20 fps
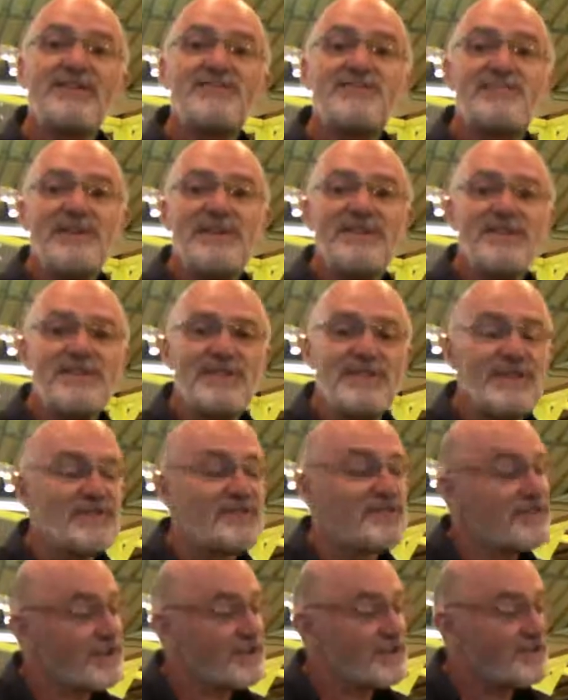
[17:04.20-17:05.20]
and this
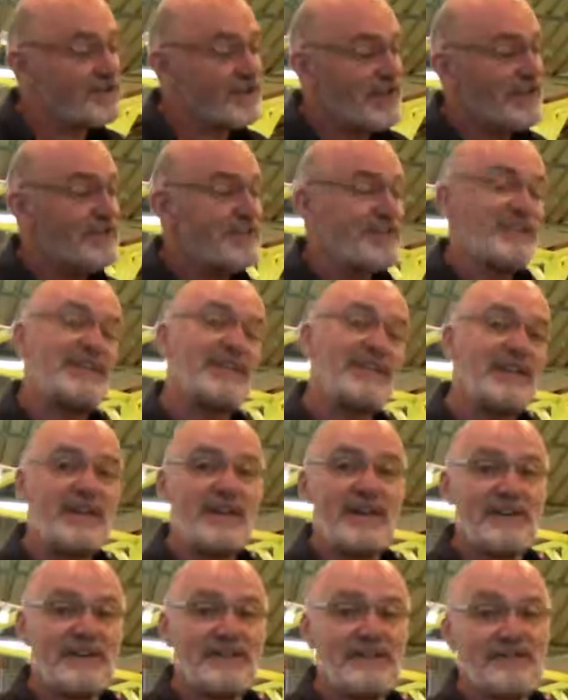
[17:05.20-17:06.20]
business for extending the
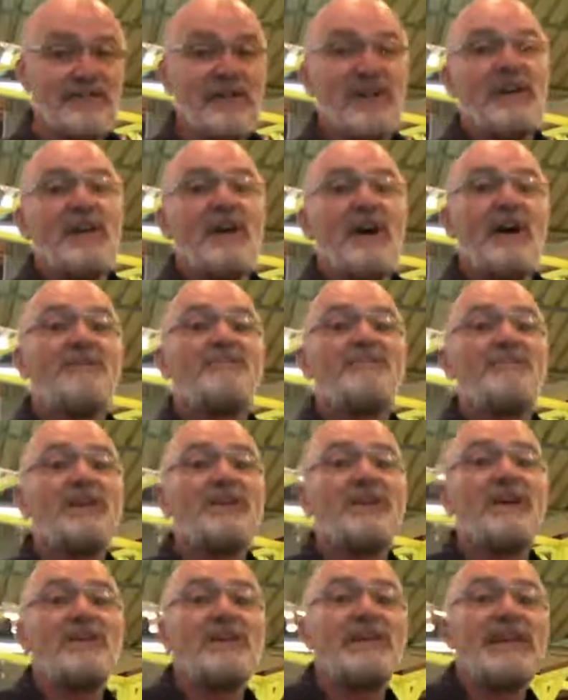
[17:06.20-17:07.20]
life of
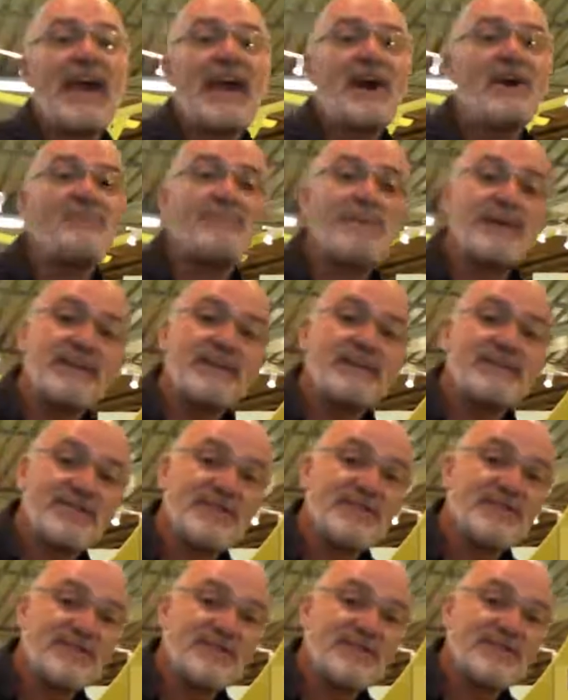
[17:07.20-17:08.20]
not only helping
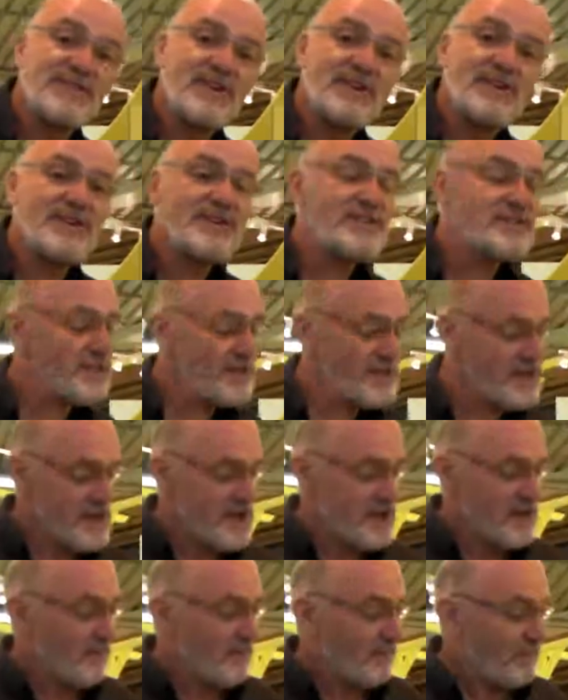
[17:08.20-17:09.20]
the society,
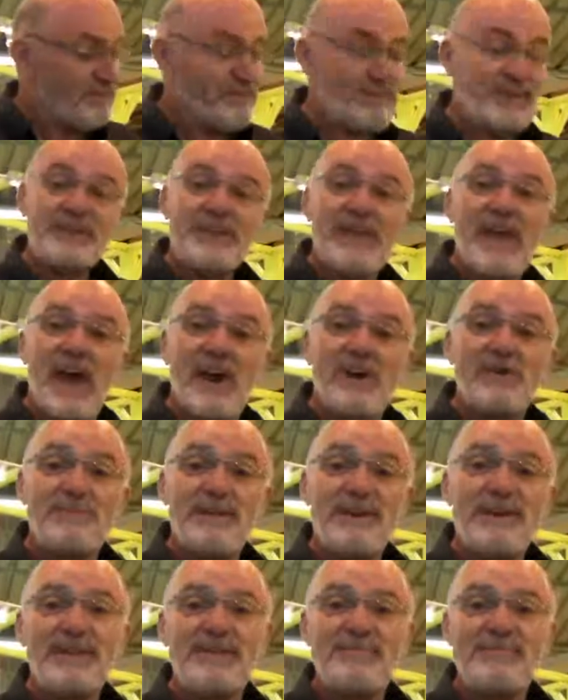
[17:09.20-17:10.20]
but
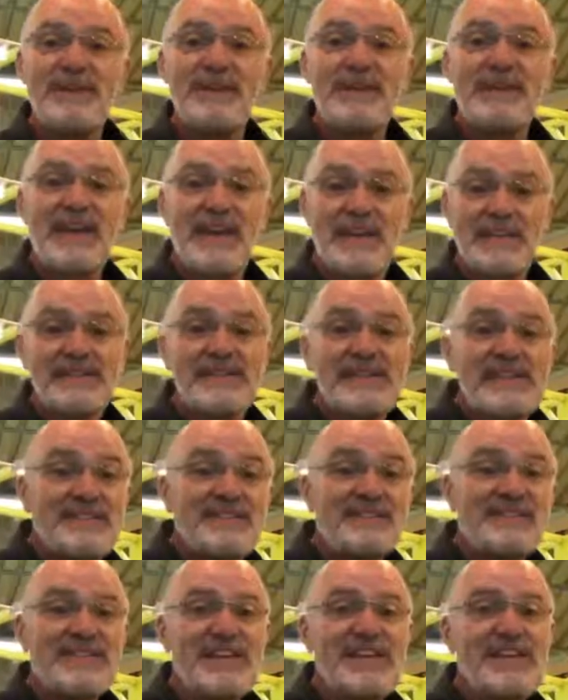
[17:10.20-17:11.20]
helping the meerkat
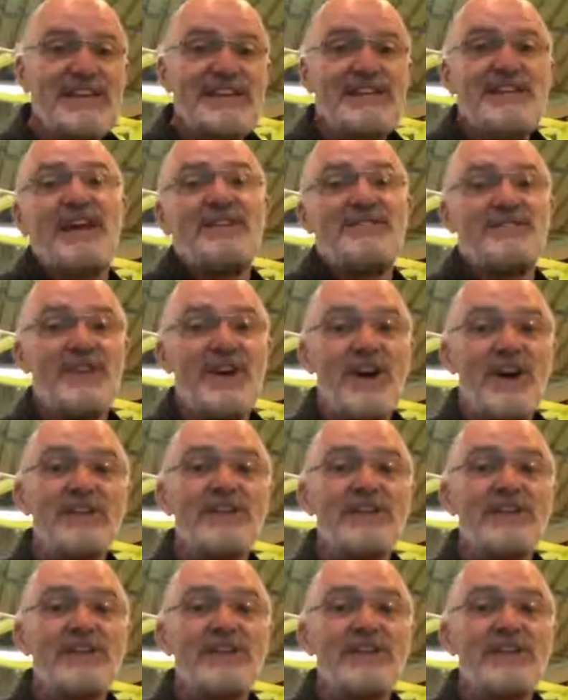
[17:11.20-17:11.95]
stay as an